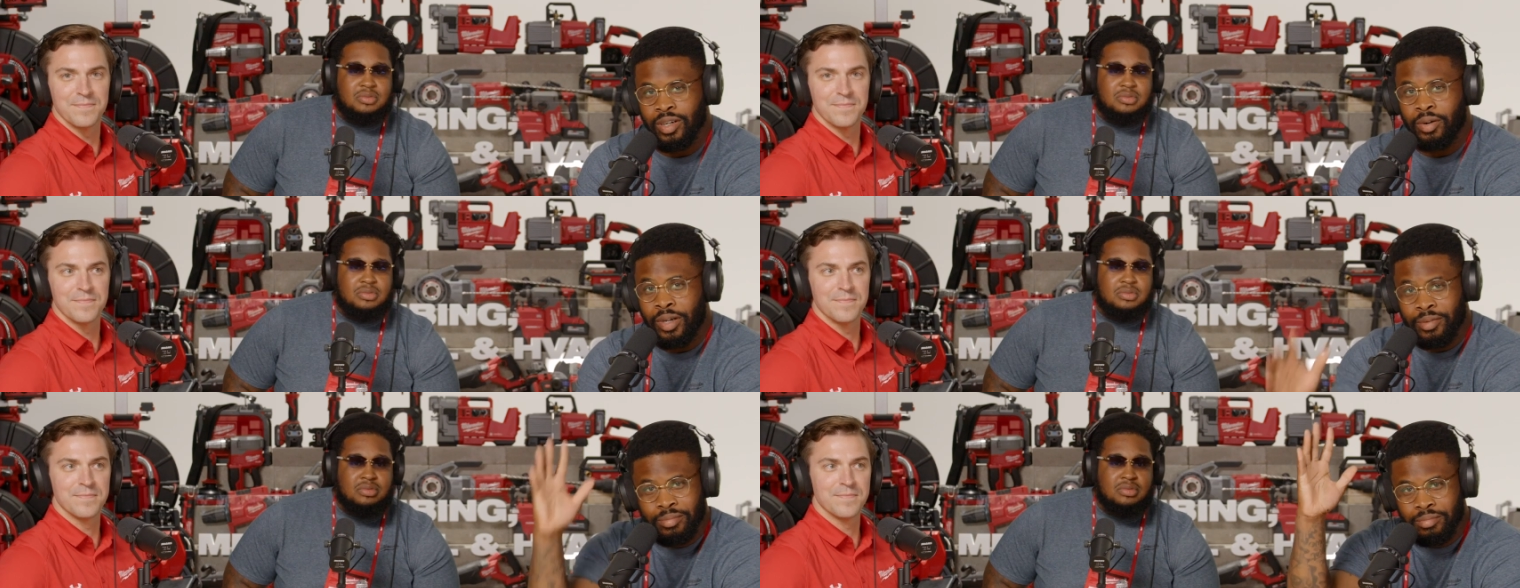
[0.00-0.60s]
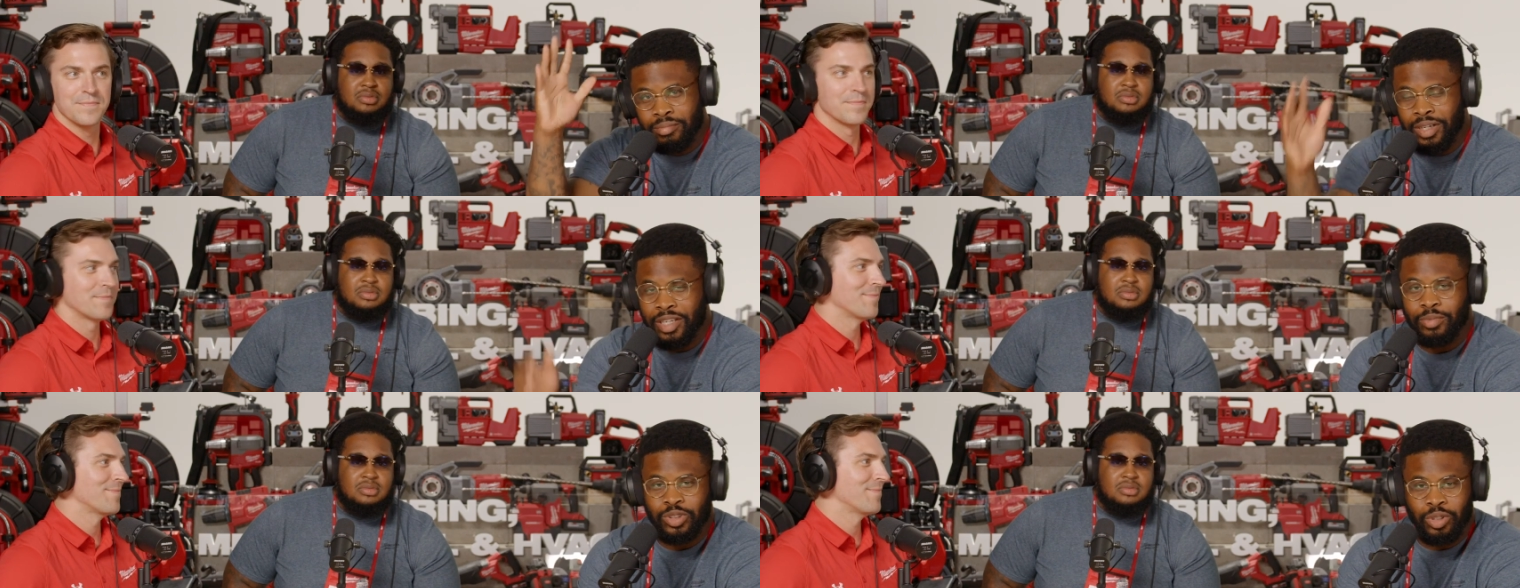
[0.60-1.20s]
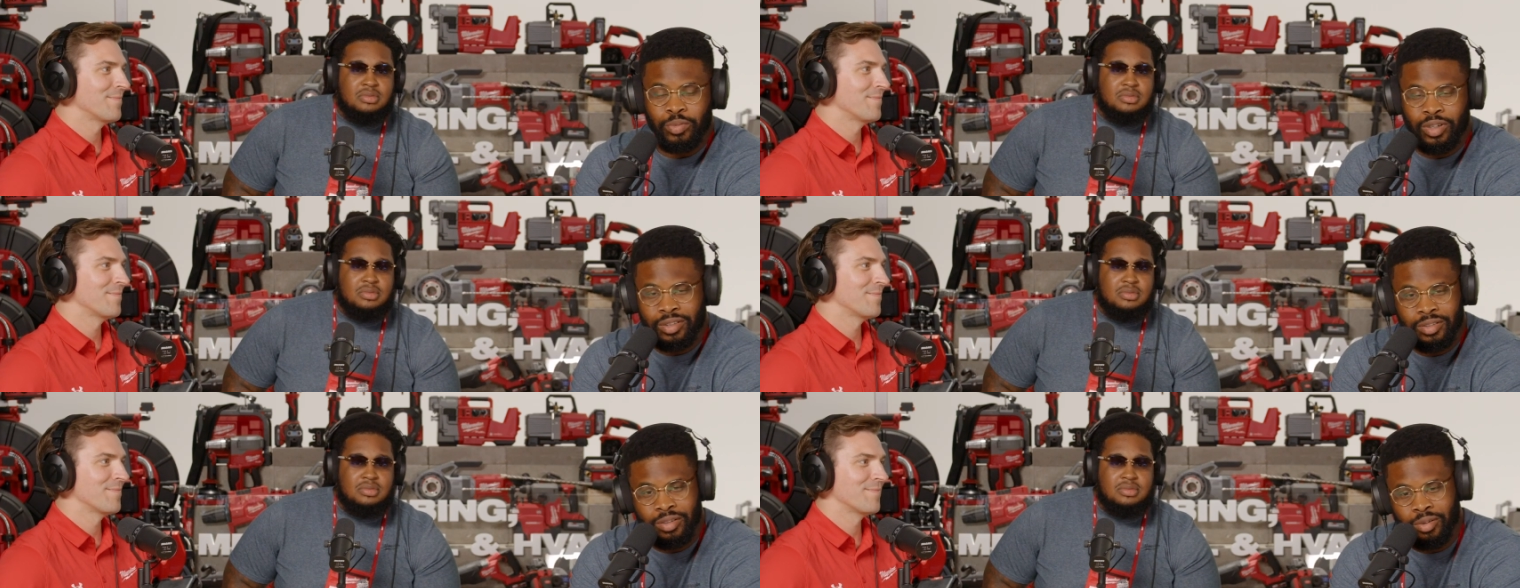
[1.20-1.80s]
Speaker 1: All right. My name is
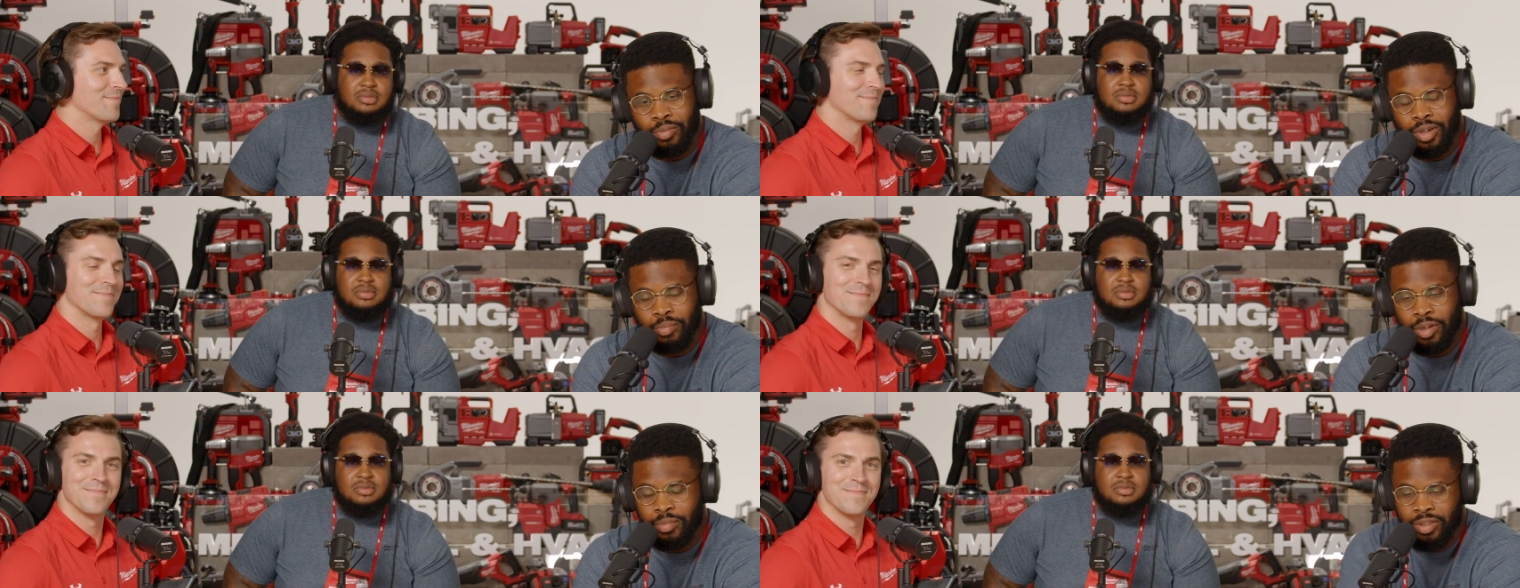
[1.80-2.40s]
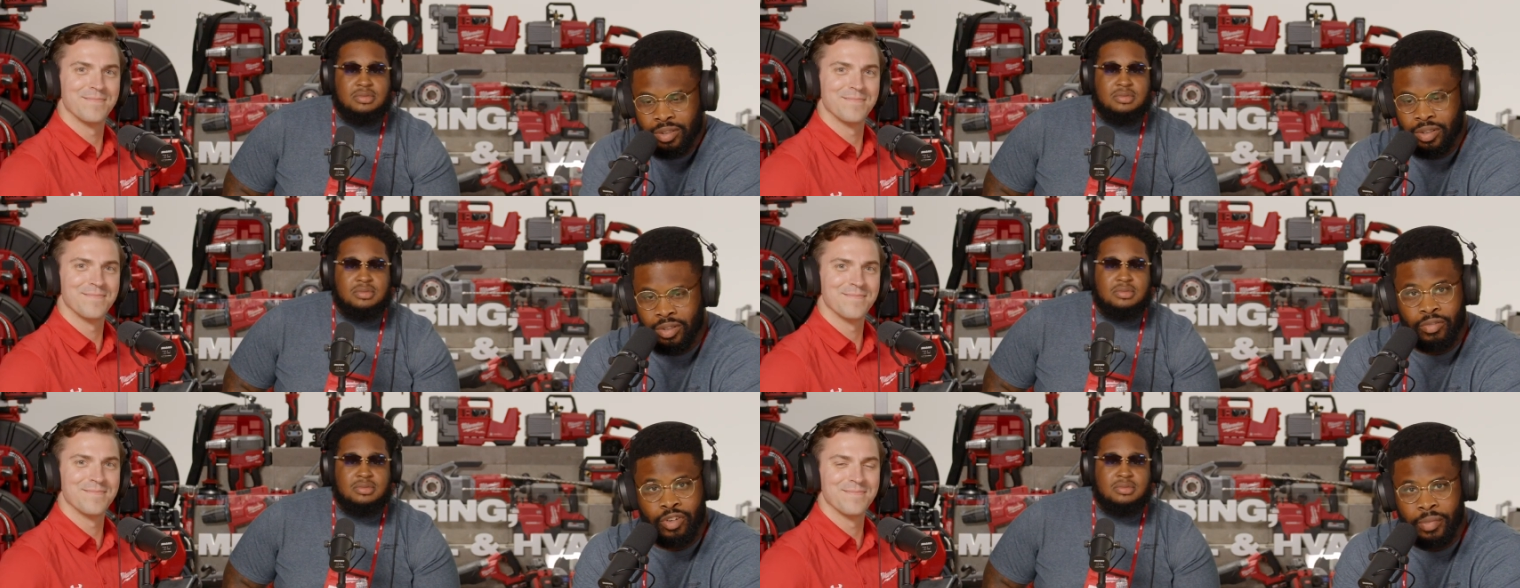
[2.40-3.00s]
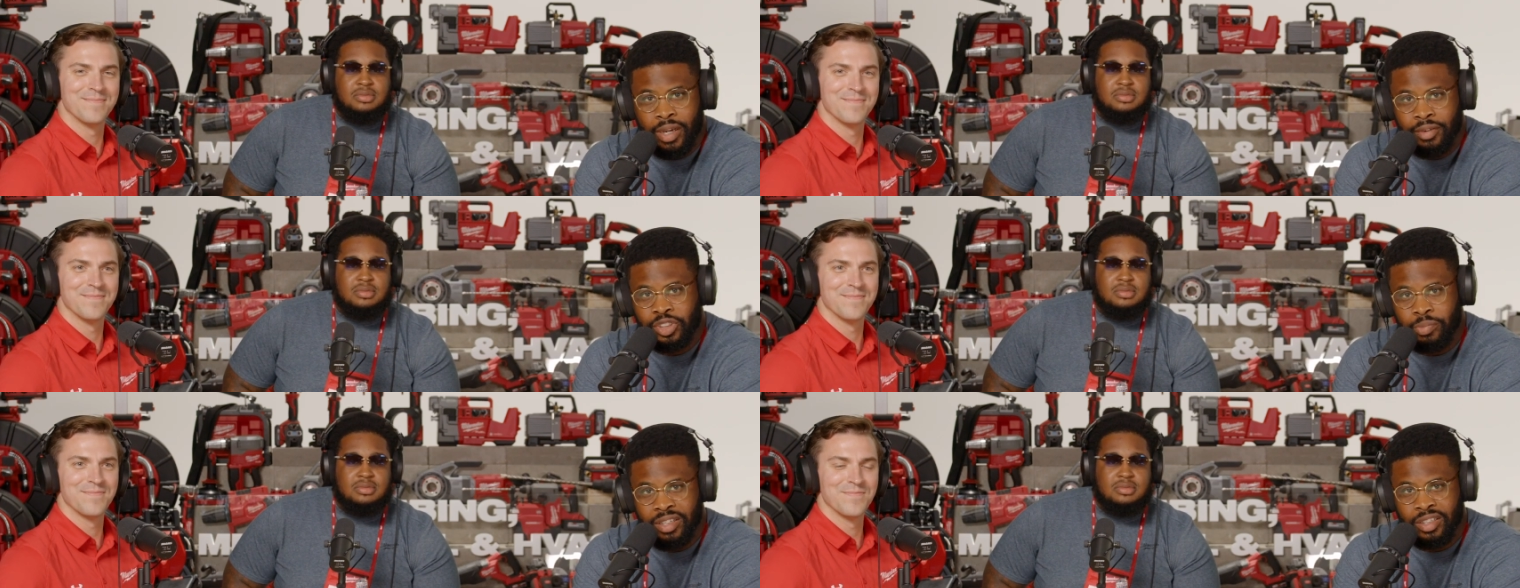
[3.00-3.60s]
Omar, Omar the Plumber from
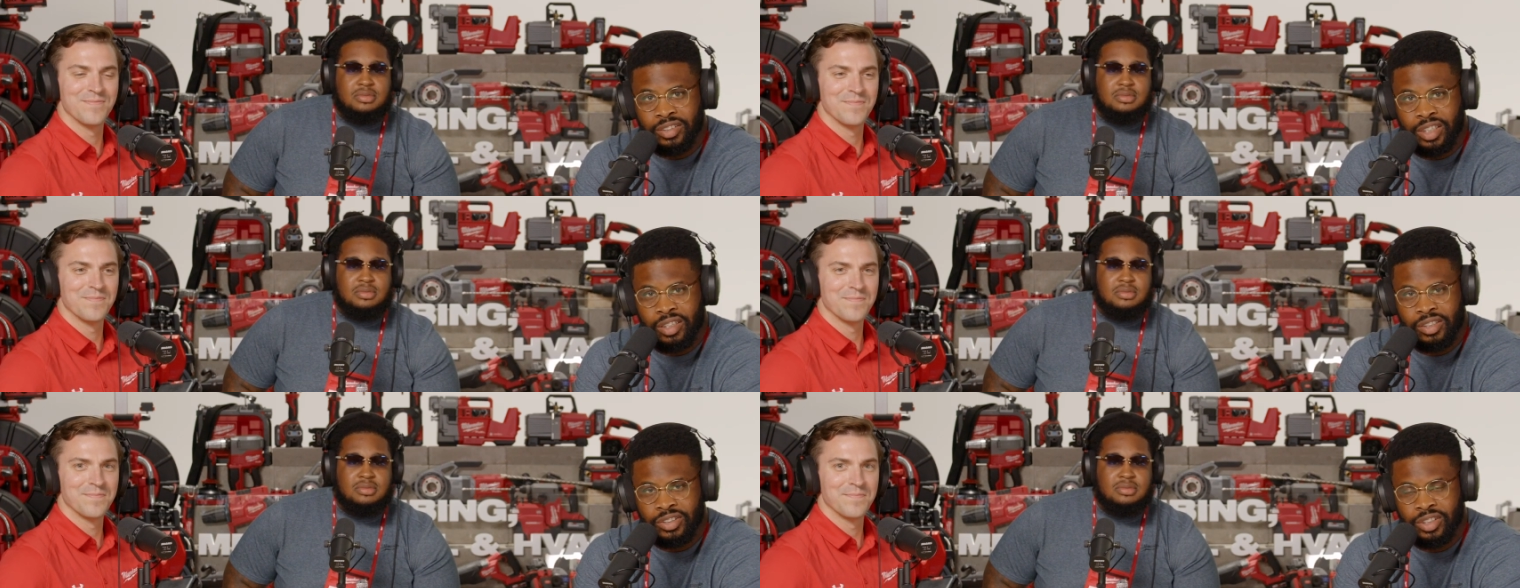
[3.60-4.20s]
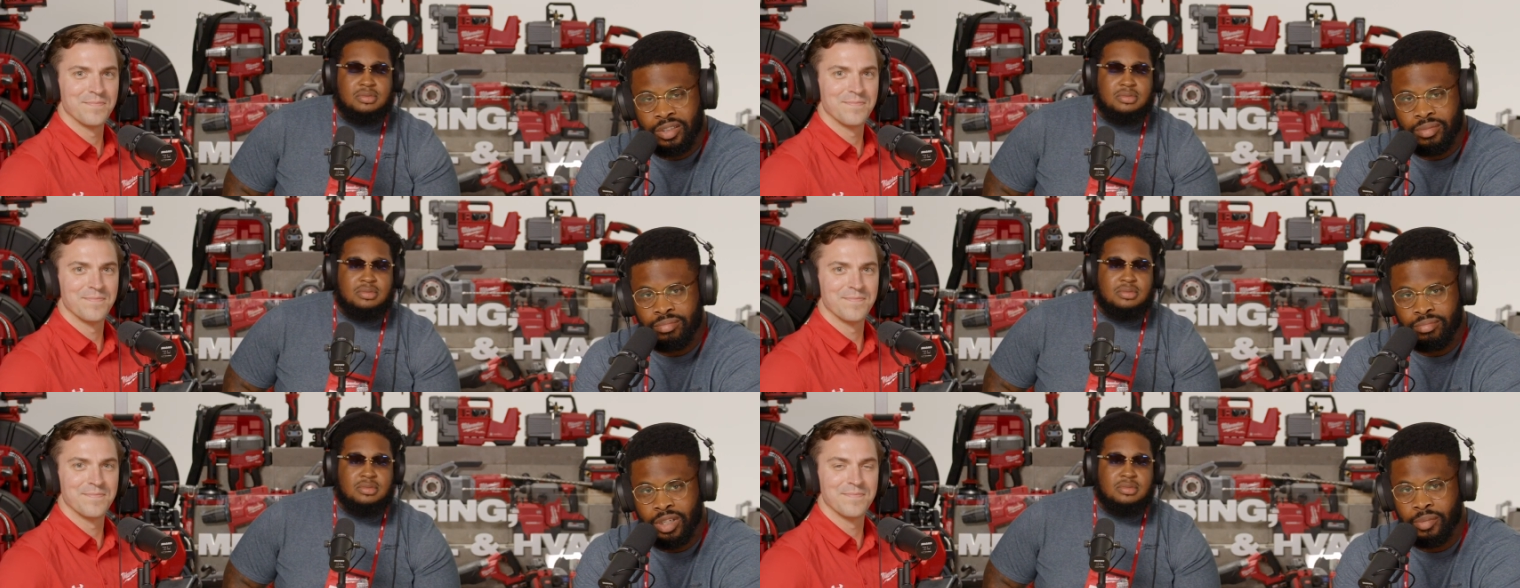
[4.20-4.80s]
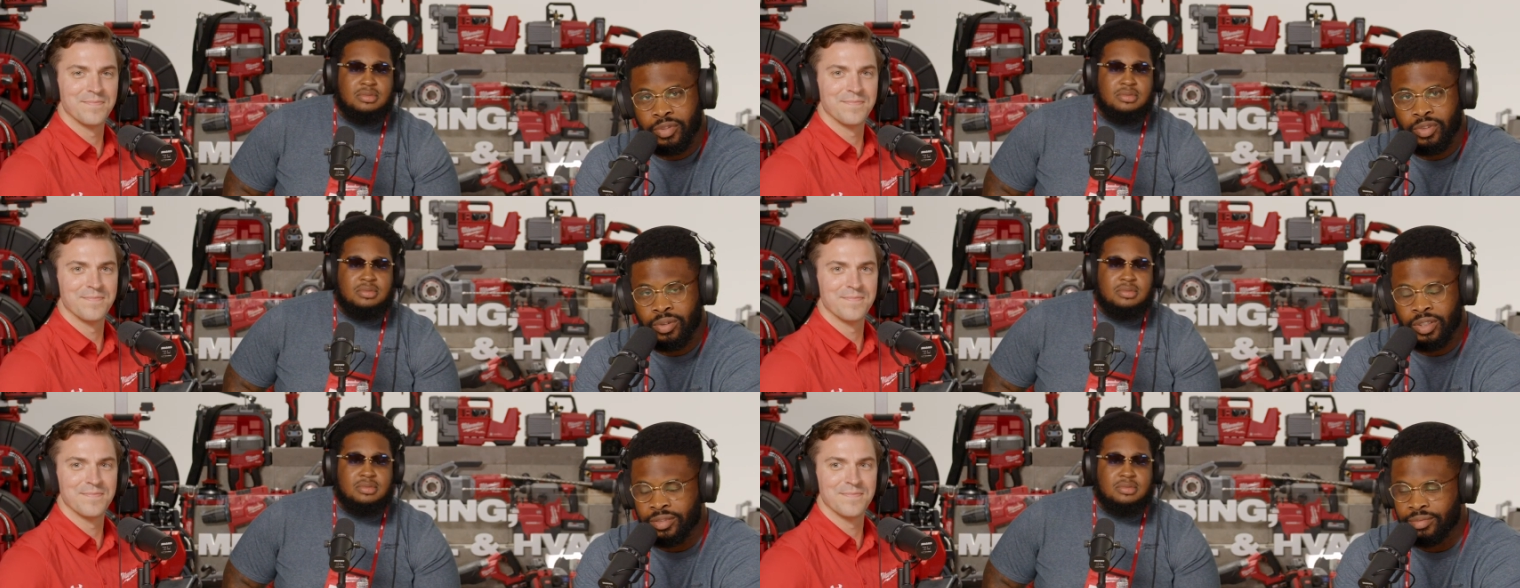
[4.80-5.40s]
Harris Maintenance LLC, Miami,
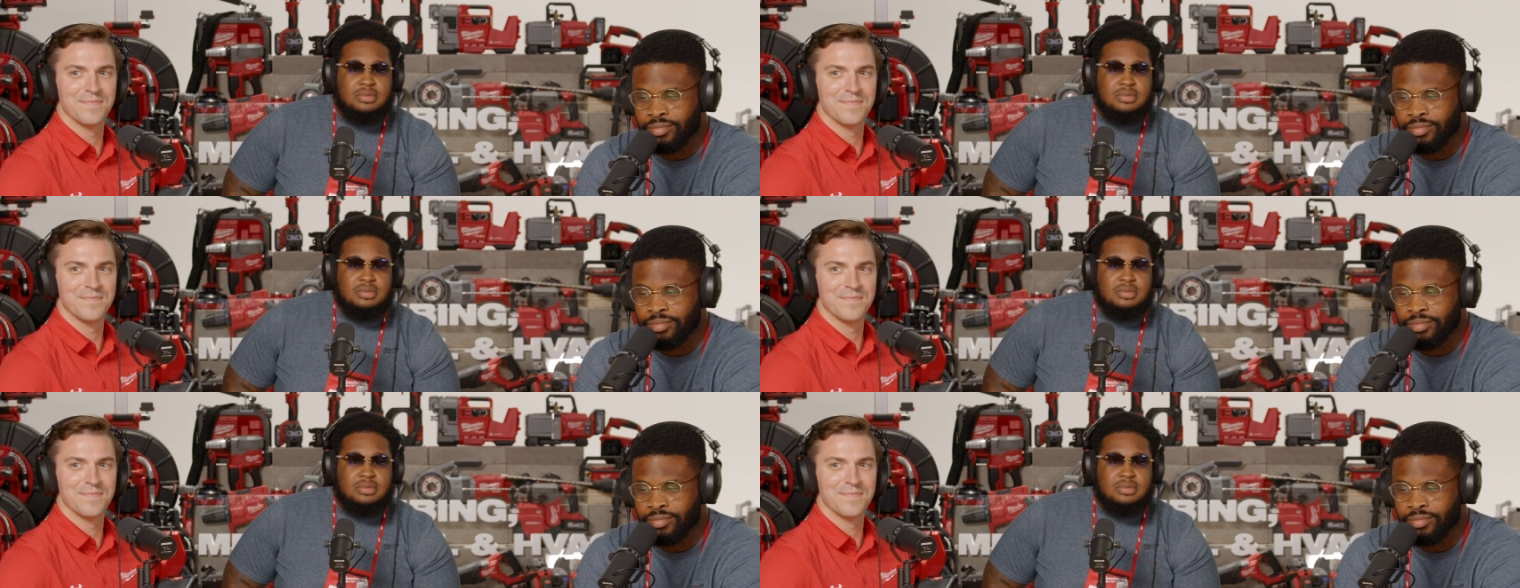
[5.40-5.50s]
Florida.